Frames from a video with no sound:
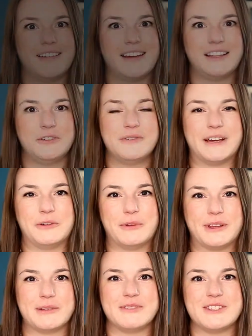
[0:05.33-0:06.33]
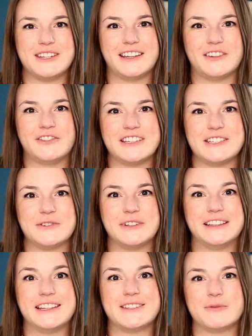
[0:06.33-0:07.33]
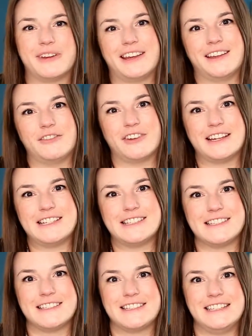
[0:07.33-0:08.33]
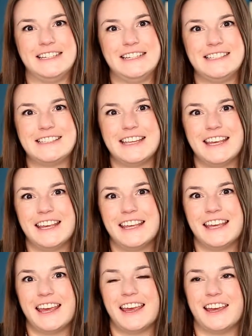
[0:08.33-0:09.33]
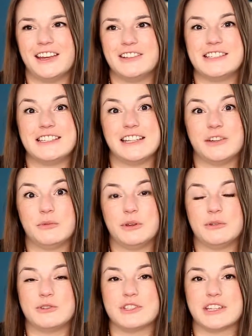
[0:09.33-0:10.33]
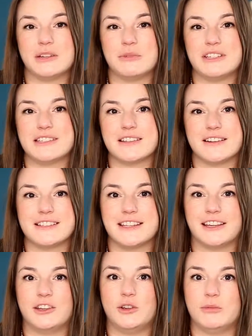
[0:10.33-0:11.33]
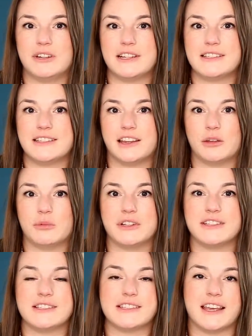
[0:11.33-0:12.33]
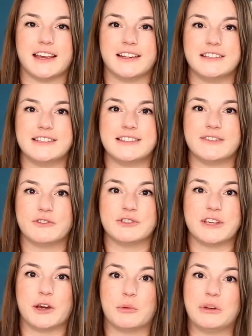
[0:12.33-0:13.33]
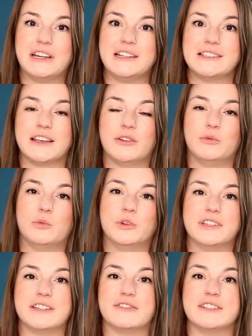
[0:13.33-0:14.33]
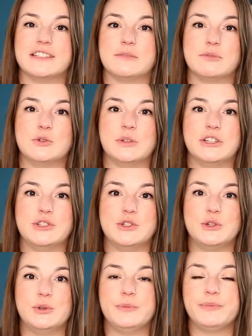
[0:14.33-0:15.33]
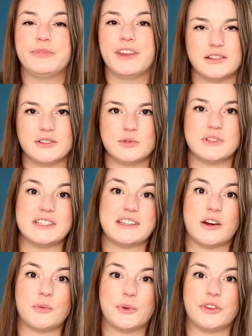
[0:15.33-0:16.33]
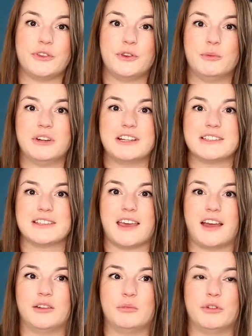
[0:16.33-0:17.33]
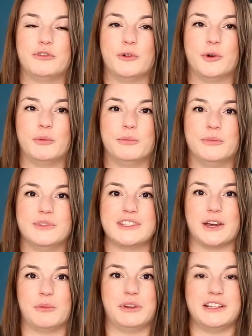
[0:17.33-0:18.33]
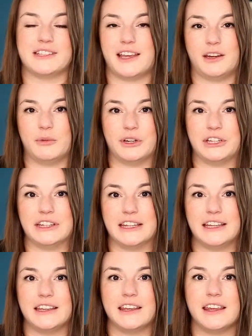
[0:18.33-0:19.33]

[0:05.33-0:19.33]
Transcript: Hello and welcome to another video in this wedding advice series. Today we are just going to be discussing humanist celebrants and civil ceremonies and what the difference is between the two. So to start with, humanists can perform ceremonies anywhere you like.